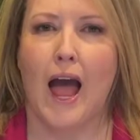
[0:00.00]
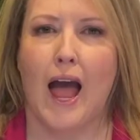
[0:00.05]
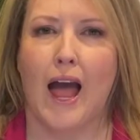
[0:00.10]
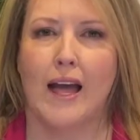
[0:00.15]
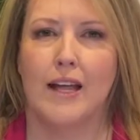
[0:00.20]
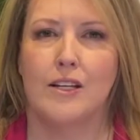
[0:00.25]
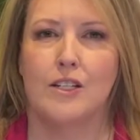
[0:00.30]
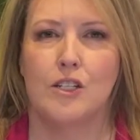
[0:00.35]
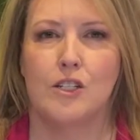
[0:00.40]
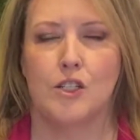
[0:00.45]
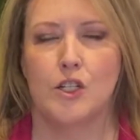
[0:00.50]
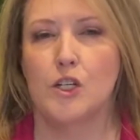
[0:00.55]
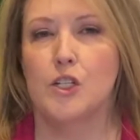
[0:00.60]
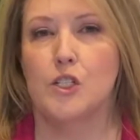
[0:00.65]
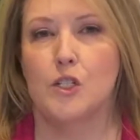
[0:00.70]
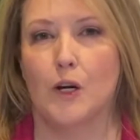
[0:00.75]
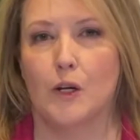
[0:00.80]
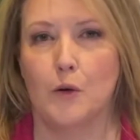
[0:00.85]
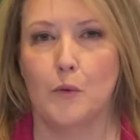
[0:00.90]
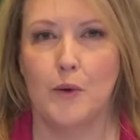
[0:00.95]
And do you
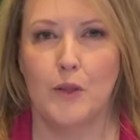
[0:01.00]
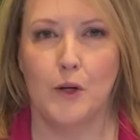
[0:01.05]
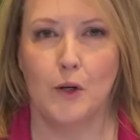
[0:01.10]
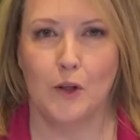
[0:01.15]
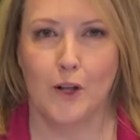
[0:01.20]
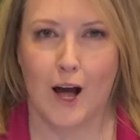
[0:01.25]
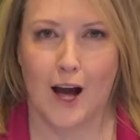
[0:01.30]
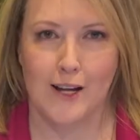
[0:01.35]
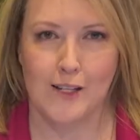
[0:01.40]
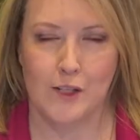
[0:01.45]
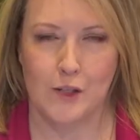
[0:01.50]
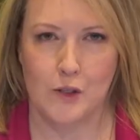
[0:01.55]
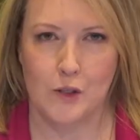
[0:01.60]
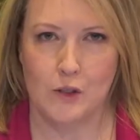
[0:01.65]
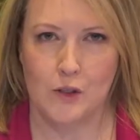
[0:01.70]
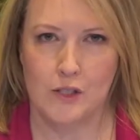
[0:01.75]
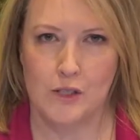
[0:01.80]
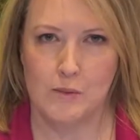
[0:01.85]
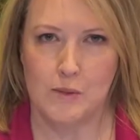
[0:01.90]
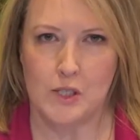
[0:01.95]
struggle with your lights on your
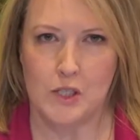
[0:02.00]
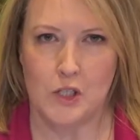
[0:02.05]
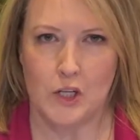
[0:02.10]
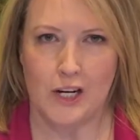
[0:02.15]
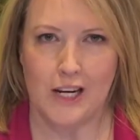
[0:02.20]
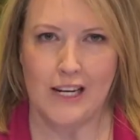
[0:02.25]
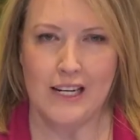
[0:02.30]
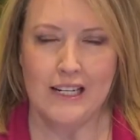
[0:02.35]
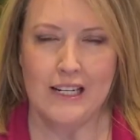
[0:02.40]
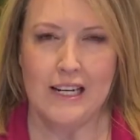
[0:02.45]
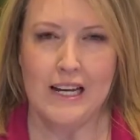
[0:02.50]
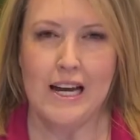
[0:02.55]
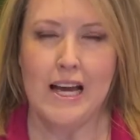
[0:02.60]
Christmas tree?